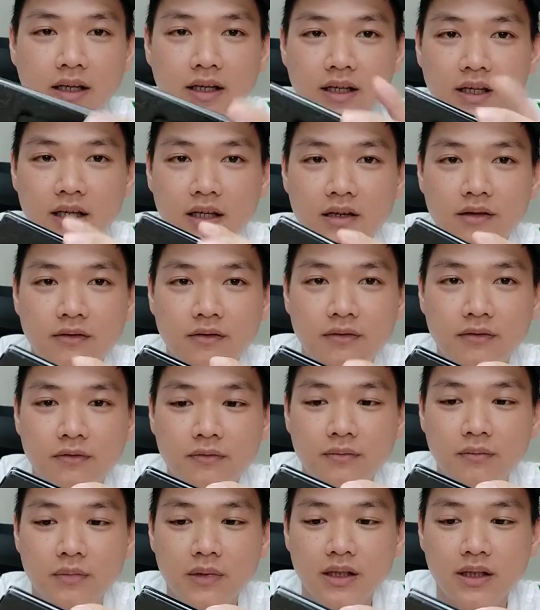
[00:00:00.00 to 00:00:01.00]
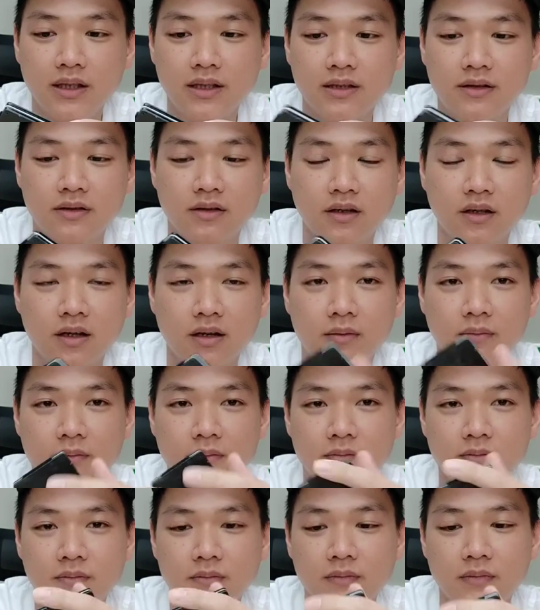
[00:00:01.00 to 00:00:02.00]
give me some
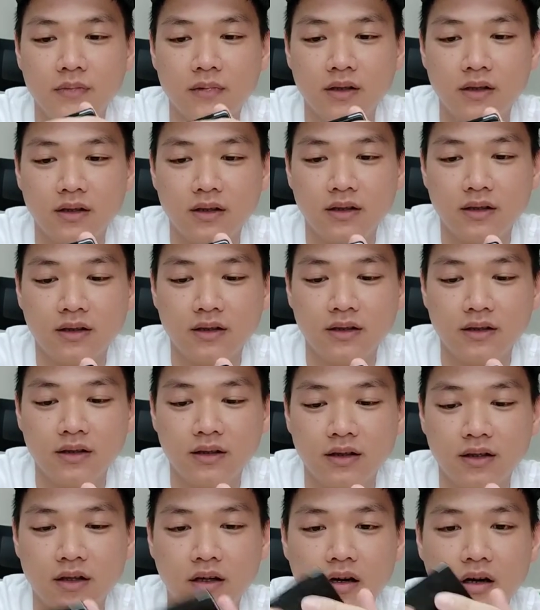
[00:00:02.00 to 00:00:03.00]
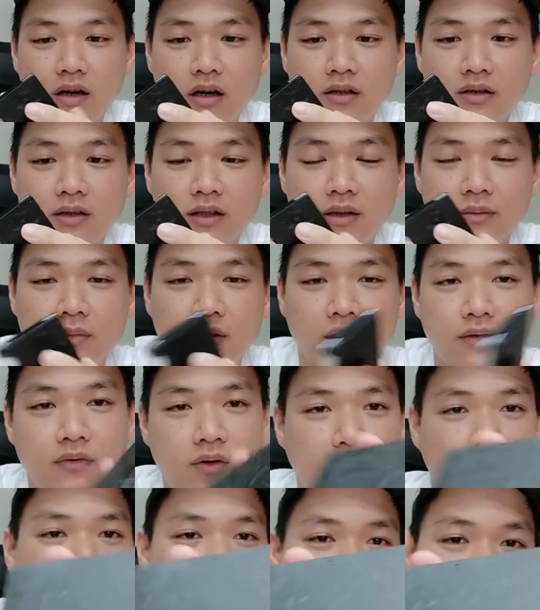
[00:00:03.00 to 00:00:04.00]
cards, I believe.
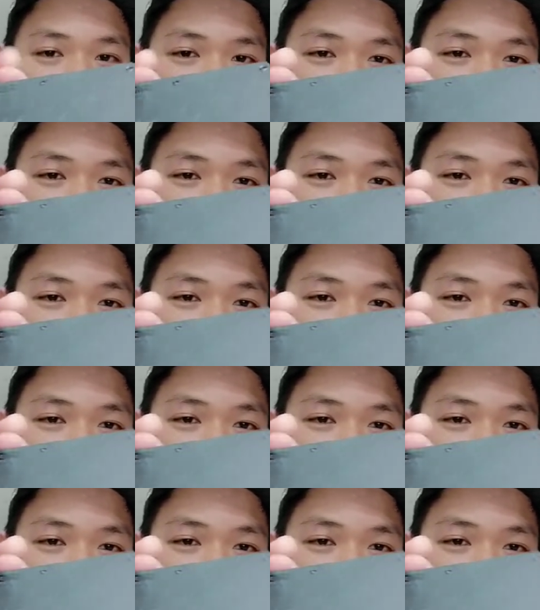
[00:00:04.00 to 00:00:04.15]
Okay, let's